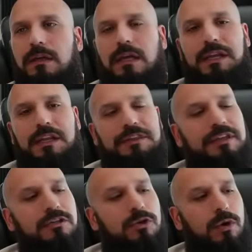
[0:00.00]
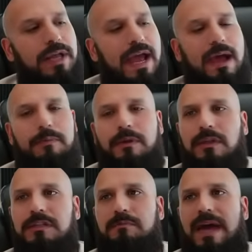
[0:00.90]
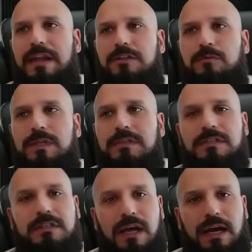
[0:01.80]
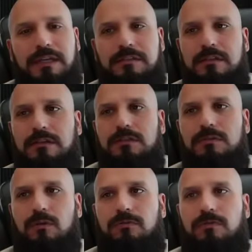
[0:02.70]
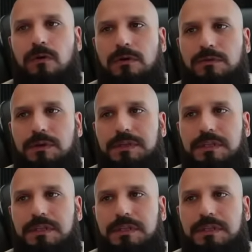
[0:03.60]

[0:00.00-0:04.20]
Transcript: and nothing is going to happen unless management decides to move forward with it.